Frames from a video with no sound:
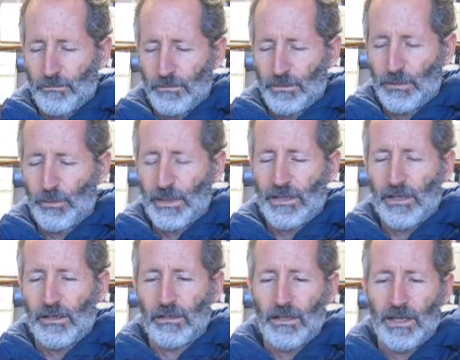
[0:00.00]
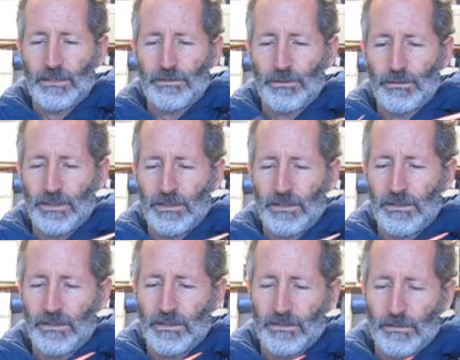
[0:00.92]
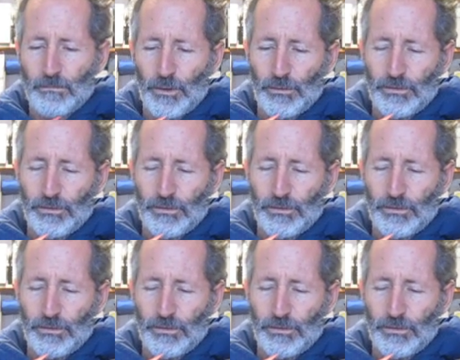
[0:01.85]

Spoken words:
You read that online too, didn't you? That the motors.